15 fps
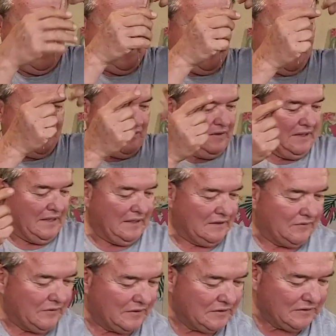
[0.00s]
if it really gets
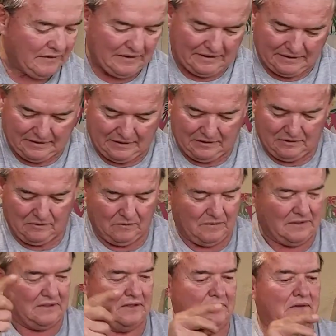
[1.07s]
frustrating, then you don't want
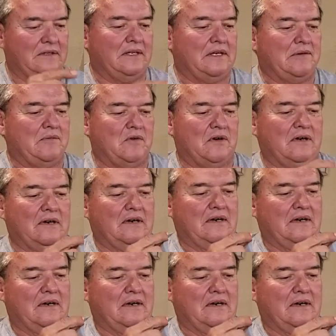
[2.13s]
to do it anymore.